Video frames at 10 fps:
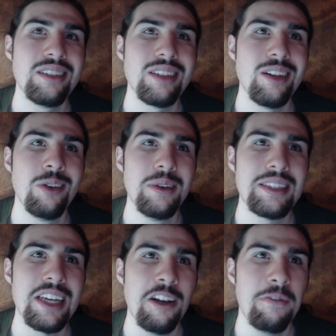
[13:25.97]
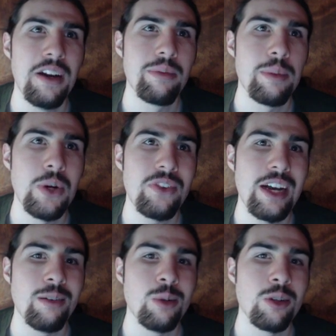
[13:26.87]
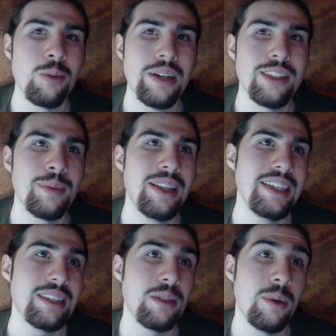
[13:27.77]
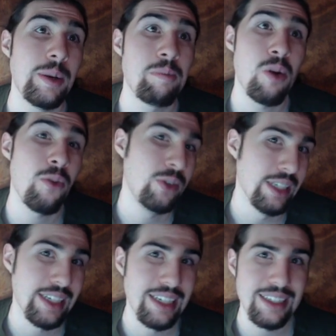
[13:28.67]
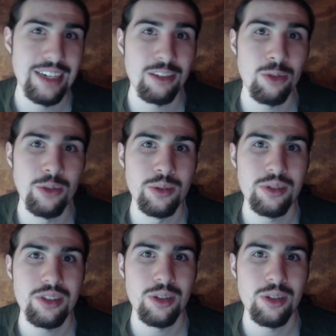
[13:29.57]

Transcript: So it's kind of funny. We both got water ones, but at least we both didn't get Tentacools.